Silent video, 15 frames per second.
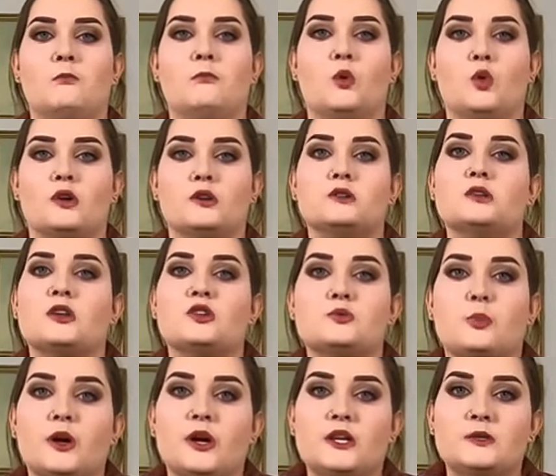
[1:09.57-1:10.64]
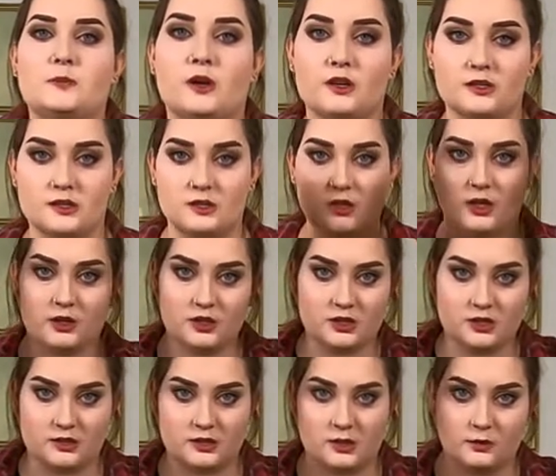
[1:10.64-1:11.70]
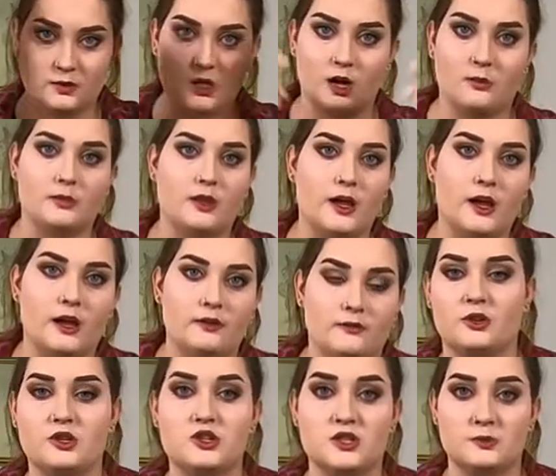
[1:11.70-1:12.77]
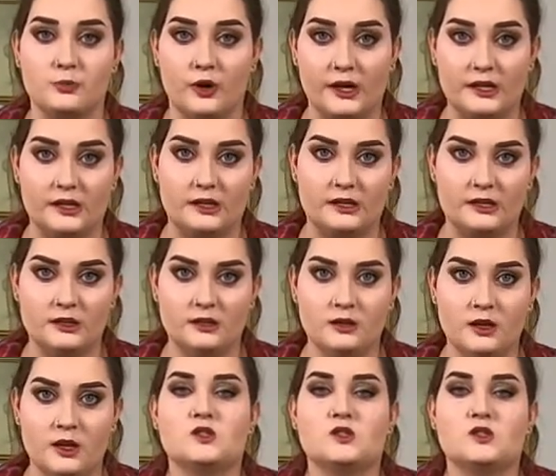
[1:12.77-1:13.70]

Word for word: more Dutch braids because Dutch sits on top of the head. French is braided in.